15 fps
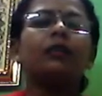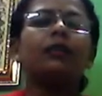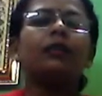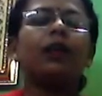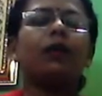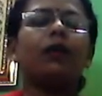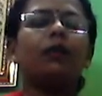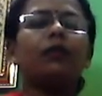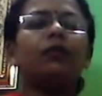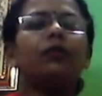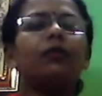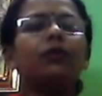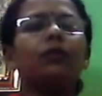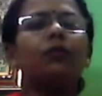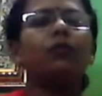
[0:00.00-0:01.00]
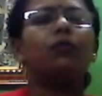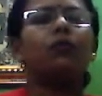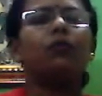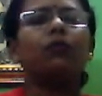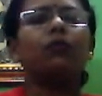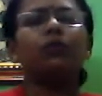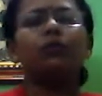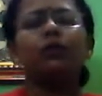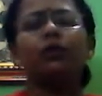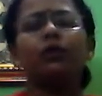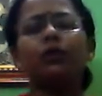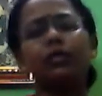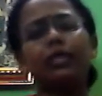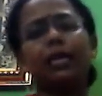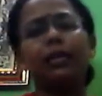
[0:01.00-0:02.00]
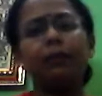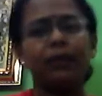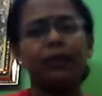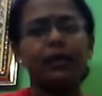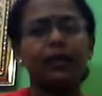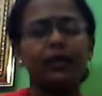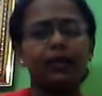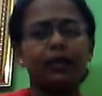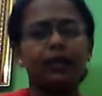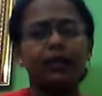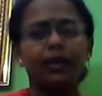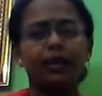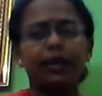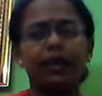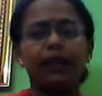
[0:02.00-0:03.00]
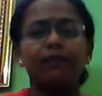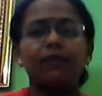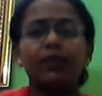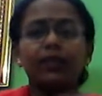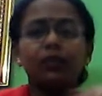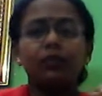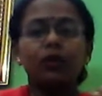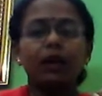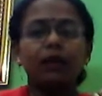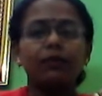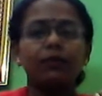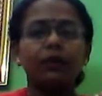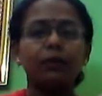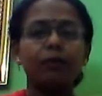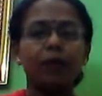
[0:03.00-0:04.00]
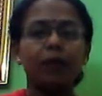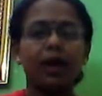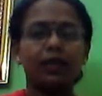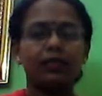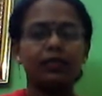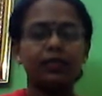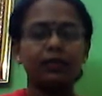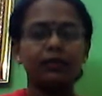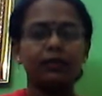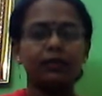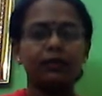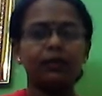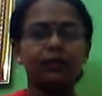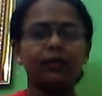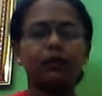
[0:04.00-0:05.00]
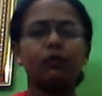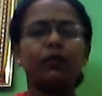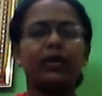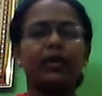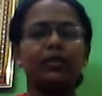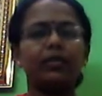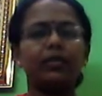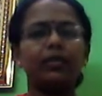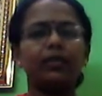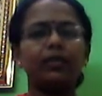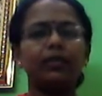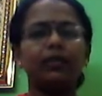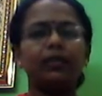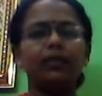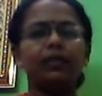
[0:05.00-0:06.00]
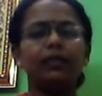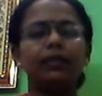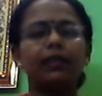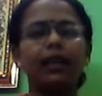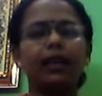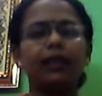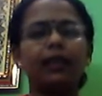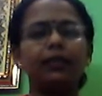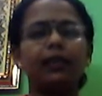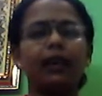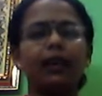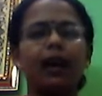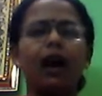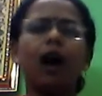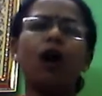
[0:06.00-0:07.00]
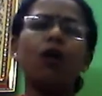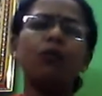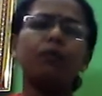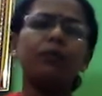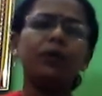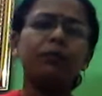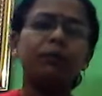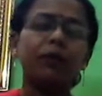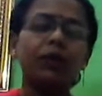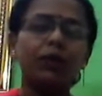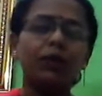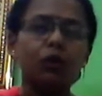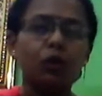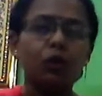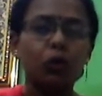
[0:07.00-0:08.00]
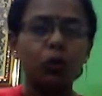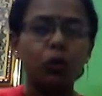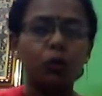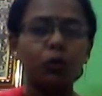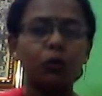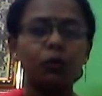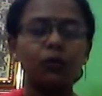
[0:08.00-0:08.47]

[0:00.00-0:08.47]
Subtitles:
Now you tell me, ever you have imagined the question that how people grow?